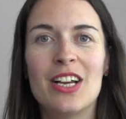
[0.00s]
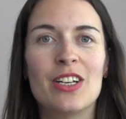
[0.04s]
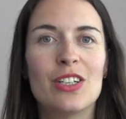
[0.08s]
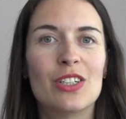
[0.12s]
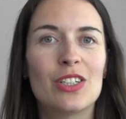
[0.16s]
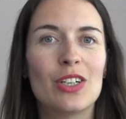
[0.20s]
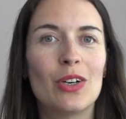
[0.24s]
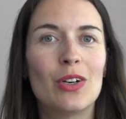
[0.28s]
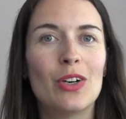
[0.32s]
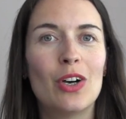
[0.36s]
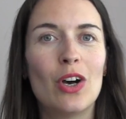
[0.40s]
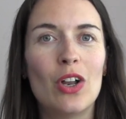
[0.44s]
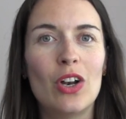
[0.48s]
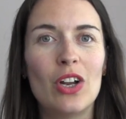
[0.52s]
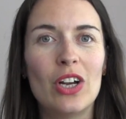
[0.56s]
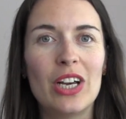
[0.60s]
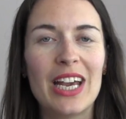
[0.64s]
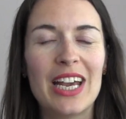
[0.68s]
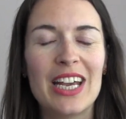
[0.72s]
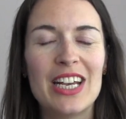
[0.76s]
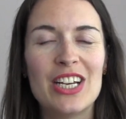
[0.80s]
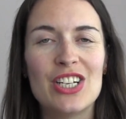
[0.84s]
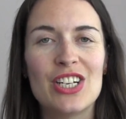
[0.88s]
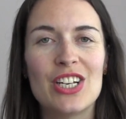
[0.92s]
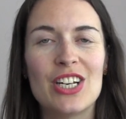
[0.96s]
So
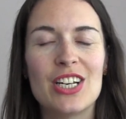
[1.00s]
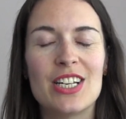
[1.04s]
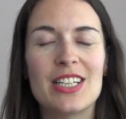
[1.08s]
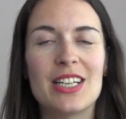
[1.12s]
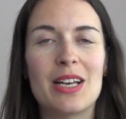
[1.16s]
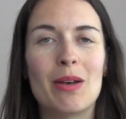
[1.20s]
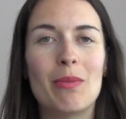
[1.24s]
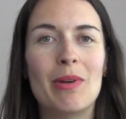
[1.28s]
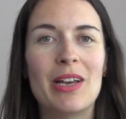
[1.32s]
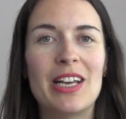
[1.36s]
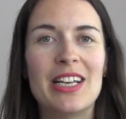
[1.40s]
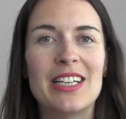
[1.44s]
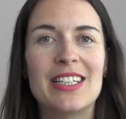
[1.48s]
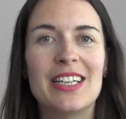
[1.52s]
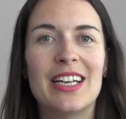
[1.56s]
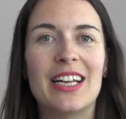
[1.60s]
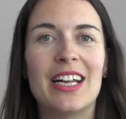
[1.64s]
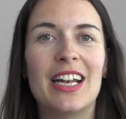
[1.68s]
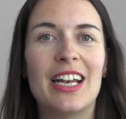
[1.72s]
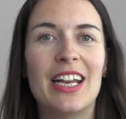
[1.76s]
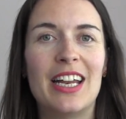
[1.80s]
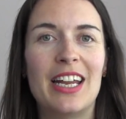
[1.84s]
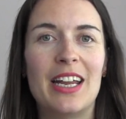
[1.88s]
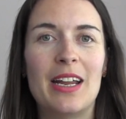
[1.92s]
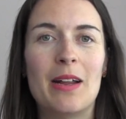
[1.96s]
collocations are
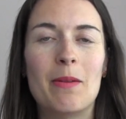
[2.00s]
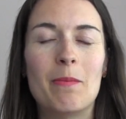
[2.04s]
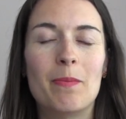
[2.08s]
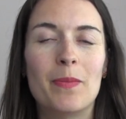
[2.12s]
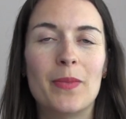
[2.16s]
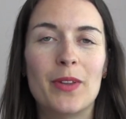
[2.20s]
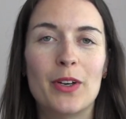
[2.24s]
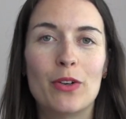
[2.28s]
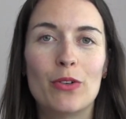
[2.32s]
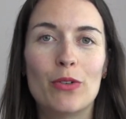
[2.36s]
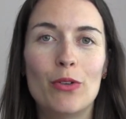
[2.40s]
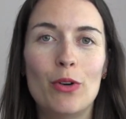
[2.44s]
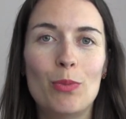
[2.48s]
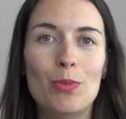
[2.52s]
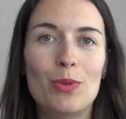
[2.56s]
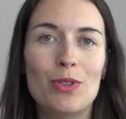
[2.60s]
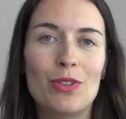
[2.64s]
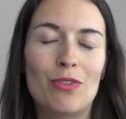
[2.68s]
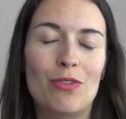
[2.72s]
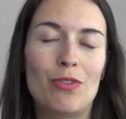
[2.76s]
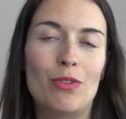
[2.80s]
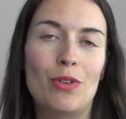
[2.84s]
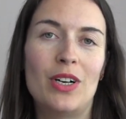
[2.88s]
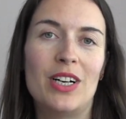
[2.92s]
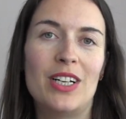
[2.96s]
basically groups
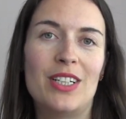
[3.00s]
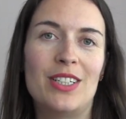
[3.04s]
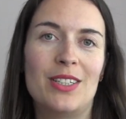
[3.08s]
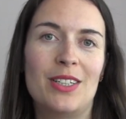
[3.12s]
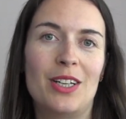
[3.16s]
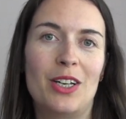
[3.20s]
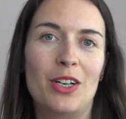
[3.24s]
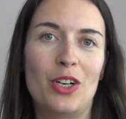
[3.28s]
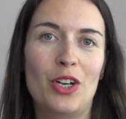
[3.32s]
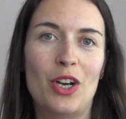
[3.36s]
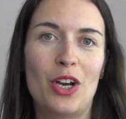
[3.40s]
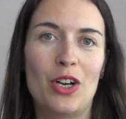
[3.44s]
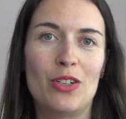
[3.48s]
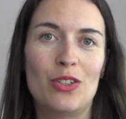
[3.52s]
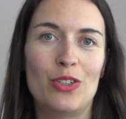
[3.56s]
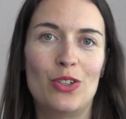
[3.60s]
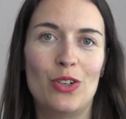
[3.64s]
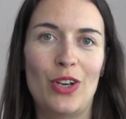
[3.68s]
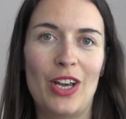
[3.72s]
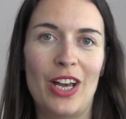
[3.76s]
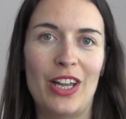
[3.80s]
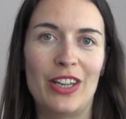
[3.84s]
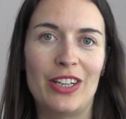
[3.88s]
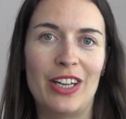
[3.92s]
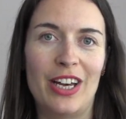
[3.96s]
of words that go
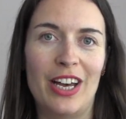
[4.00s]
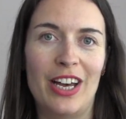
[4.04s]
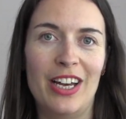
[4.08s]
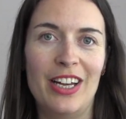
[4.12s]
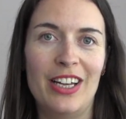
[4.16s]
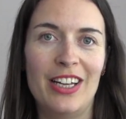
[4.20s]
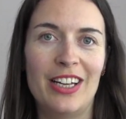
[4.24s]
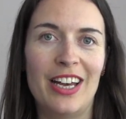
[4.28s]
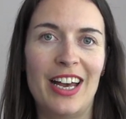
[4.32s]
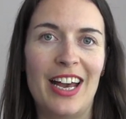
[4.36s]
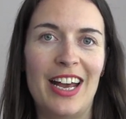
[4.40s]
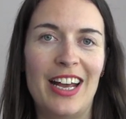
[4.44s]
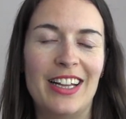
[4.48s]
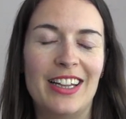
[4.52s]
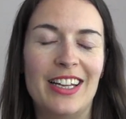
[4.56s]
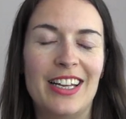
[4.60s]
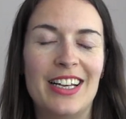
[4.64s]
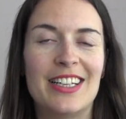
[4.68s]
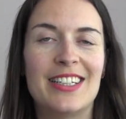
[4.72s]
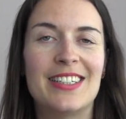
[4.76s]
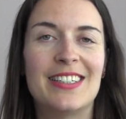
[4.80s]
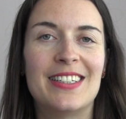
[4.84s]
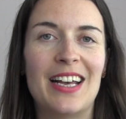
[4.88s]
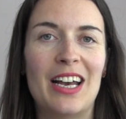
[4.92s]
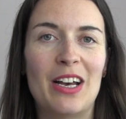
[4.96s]
together and they
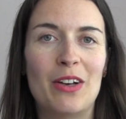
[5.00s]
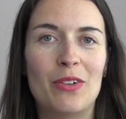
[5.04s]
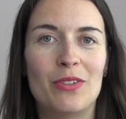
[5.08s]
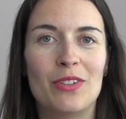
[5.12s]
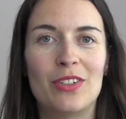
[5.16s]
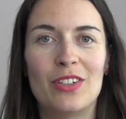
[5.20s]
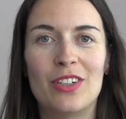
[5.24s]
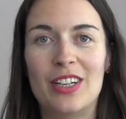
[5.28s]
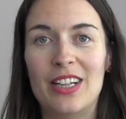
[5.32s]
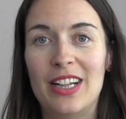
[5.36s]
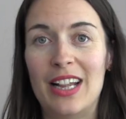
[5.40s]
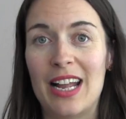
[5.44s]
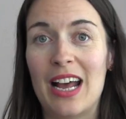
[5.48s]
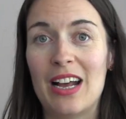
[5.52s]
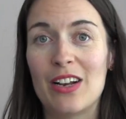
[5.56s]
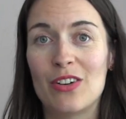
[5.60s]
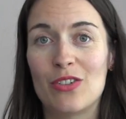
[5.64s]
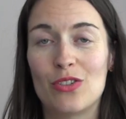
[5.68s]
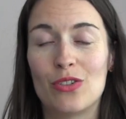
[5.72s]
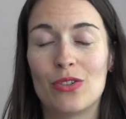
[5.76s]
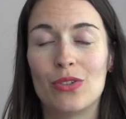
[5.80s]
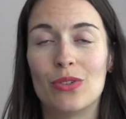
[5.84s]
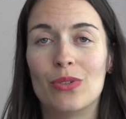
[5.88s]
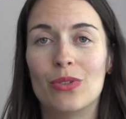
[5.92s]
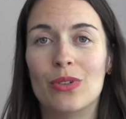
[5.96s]
sound
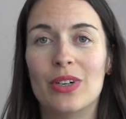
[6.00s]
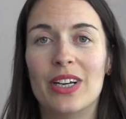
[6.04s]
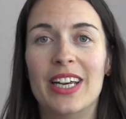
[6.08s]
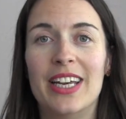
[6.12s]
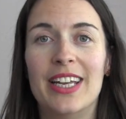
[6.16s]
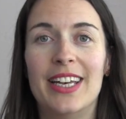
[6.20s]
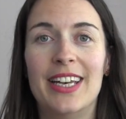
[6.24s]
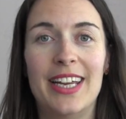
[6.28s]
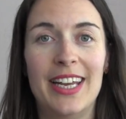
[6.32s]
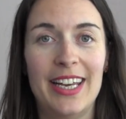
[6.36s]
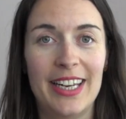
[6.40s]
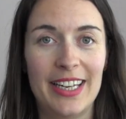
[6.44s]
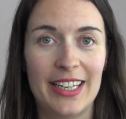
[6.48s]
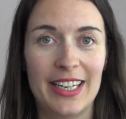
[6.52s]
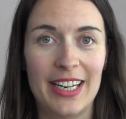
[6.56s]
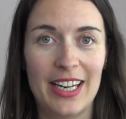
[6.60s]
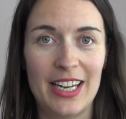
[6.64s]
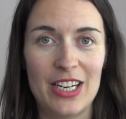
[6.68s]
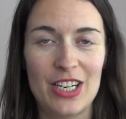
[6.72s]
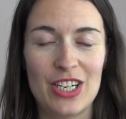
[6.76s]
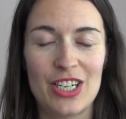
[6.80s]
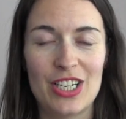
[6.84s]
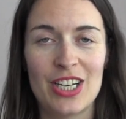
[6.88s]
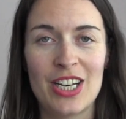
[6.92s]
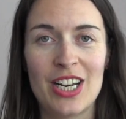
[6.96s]
natural in
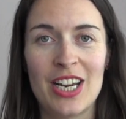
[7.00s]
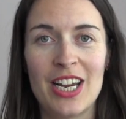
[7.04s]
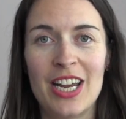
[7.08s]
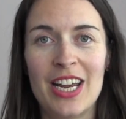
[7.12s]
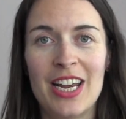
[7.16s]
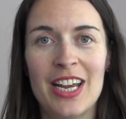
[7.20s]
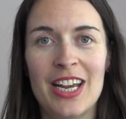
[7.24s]
English.